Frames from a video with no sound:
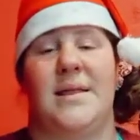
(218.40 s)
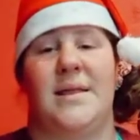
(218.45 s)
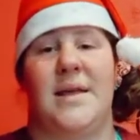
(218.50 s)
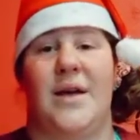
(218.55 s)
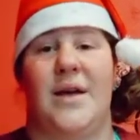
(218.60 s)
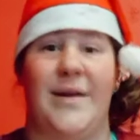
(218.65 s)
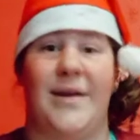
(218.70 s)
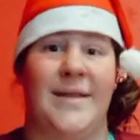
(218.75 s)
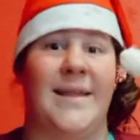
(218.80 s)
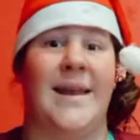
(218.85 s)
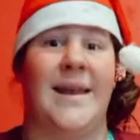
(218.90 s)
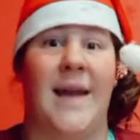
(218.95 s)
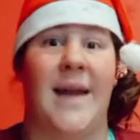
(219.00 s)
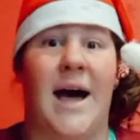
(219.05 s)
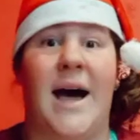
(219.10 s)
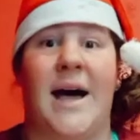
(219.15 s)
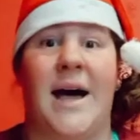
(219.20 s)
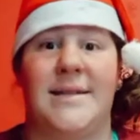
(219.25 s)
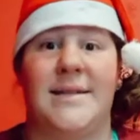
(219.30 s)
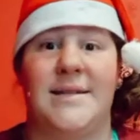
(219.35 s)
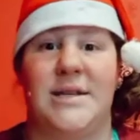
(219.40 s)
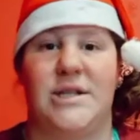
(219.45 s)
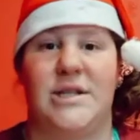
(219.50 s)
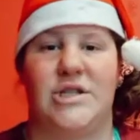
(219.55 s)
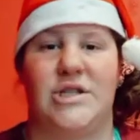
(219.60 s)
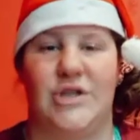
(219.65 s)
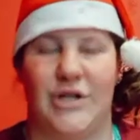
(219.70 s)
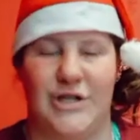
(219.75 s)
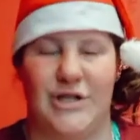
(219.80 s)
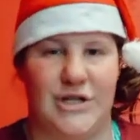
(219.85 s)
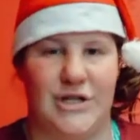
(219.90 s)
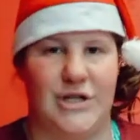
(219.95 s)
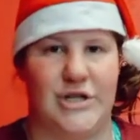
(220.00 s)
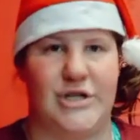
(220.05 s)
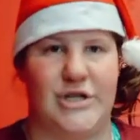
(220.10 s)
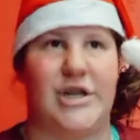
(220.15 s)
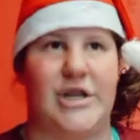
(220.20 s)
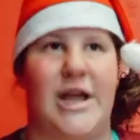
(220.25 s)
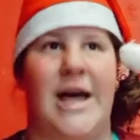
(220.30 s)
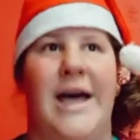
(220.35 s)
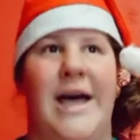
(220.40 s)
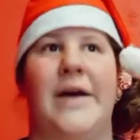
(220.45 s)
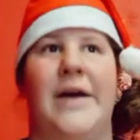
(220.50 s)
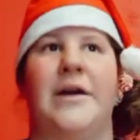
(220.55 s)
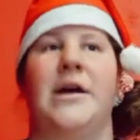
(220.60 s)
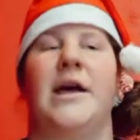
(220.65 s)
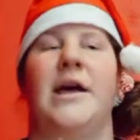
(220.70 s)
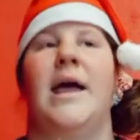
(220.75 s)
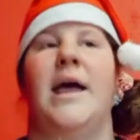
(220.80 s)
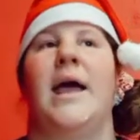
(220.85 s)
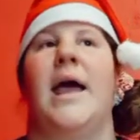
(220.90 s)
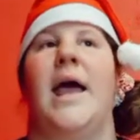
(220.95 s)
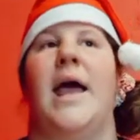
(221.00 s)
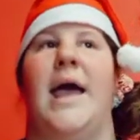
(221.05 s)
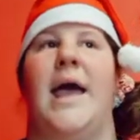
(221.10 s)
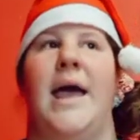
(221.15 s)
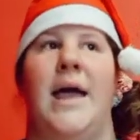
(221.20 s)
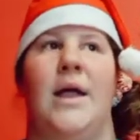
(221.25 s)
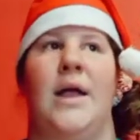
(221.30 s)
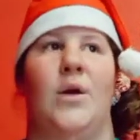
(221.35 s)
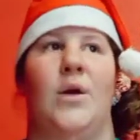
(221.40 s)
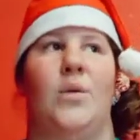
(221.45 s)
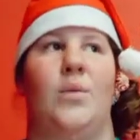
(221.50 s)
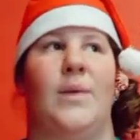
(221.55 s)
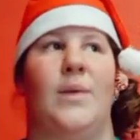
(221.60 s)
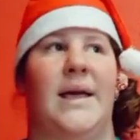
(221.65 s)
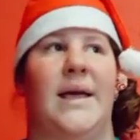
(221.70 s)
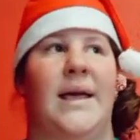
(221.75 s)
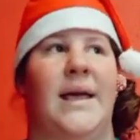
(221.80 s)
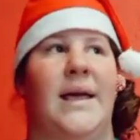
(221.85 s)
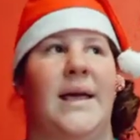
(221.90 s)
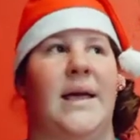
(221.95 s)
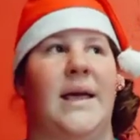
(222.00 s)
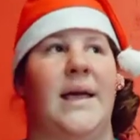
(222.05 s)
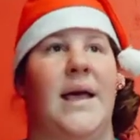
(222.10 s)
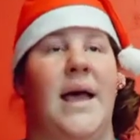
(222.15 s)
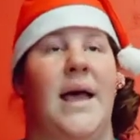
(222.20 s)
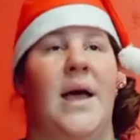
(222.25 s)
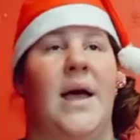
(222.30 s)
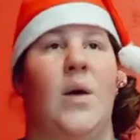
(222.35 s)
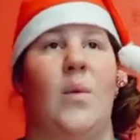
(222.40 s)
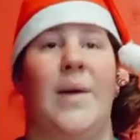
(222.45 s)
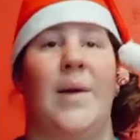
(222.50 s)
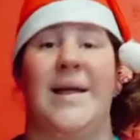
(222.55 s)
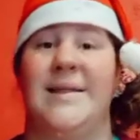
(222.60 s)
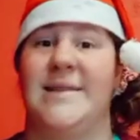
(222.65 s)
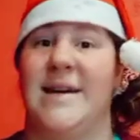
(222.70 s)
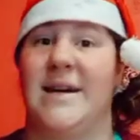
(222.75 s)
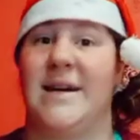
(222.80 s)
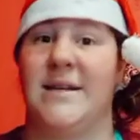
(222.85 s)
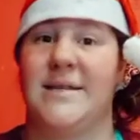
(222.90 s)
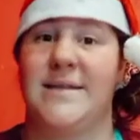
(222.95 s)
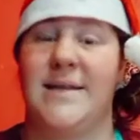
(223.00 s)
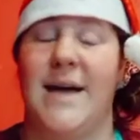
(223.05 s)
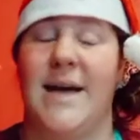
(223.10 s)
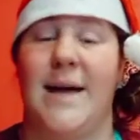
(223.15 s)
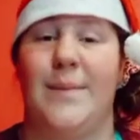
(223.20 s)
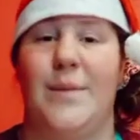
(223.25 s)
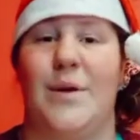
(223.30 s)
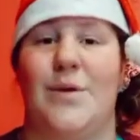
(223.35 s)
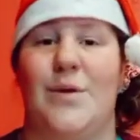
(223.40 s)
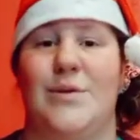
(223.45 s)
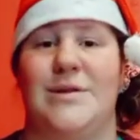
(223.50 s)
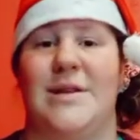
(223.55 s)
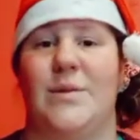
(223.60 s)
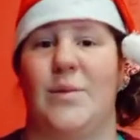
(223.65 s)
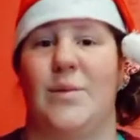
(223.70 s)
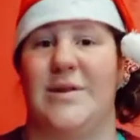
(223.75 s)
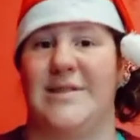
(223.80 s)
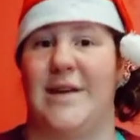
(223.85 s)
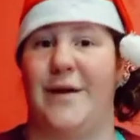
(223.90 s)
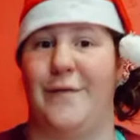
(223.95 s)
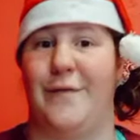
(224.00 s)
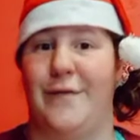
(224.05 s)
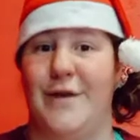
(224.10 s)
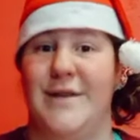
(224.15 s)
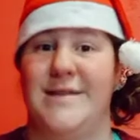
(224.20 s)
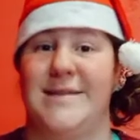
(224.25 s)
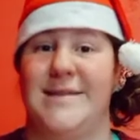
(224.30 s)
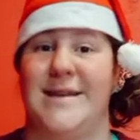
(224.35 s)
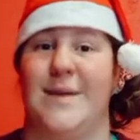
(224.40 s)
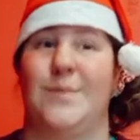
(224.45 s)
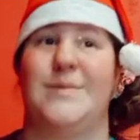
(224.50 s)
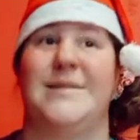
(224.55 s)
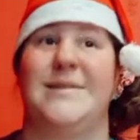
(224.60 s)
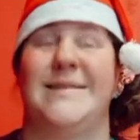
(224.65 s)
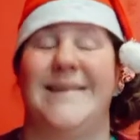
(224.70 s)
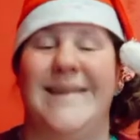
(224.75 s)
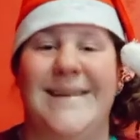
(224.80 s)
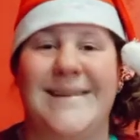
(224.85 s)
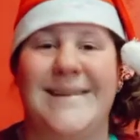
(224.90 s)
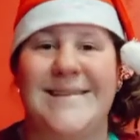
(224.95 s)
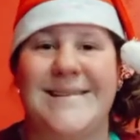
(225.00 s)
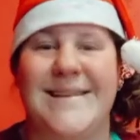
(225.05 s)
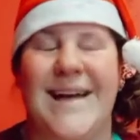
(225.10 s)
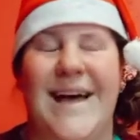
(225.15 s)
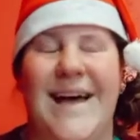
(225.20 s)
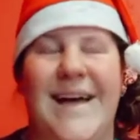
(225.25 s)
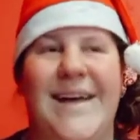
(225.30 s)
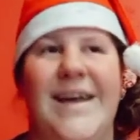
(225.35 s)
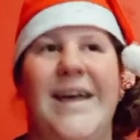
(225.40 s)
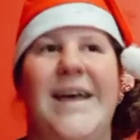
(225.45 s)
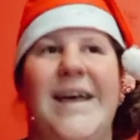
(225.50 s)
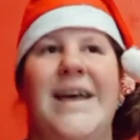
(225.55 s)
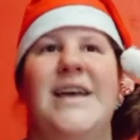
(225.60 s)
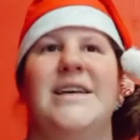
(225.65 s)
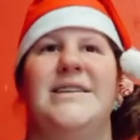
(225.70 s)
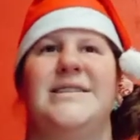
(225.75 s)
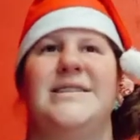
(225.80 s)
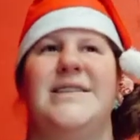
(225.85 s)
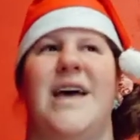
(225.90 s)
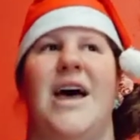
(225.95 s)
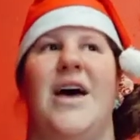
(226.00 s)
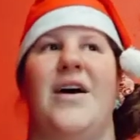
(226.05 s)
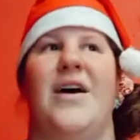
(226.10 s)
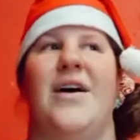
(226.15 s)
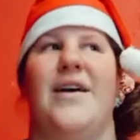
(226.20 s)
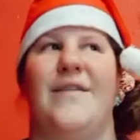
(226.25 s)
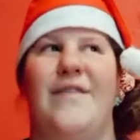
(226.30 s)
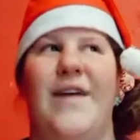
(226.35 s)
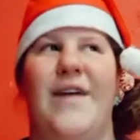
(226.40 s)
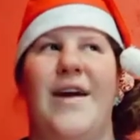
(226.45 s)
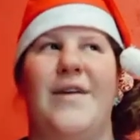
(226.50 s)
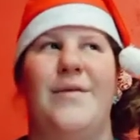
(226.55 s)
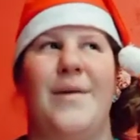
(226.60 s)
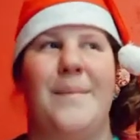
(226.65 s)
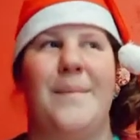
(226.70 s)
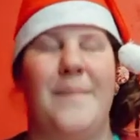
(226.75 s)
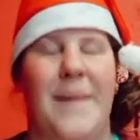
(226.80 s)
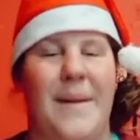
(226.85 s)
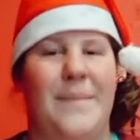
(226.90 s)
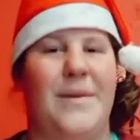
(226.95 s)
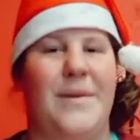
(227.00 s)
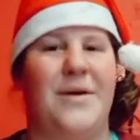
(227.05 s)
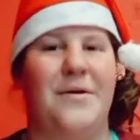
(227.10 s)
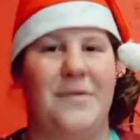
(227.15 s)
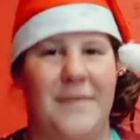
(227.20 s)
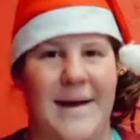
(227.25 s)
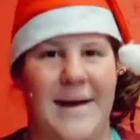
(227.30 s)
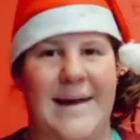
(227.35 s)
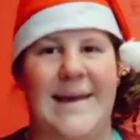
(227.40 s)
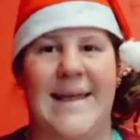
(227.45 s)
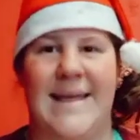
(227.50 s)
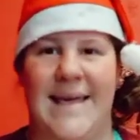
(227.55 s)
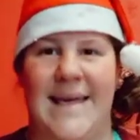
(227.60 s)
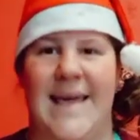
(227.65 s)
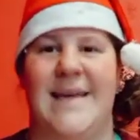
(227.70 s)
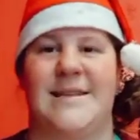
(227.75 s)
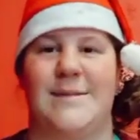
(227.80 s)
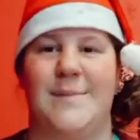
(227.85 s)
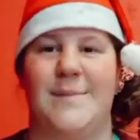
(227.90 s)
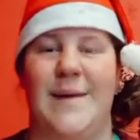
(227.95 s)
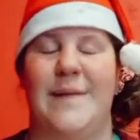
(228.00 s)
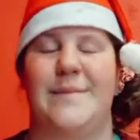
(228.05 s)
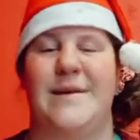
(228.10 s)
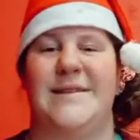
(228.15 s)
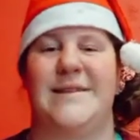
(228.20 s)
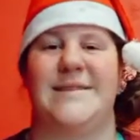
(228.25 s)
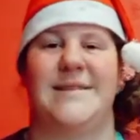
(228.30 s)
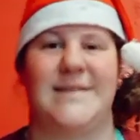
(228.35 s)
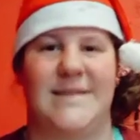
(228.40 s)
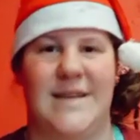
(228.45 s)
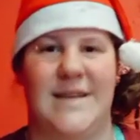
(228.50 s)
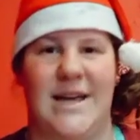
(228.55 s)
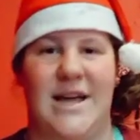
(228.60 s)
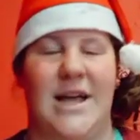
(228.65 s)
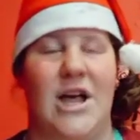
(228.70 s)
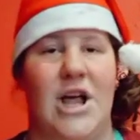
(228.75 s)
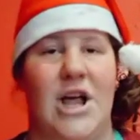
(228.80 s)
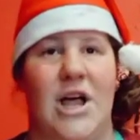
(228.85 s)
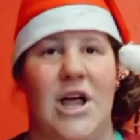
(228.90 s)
during the night, it started to snow, and we went outside because it was our first time seeing snow. So if I remember correctly, yes, me and my sister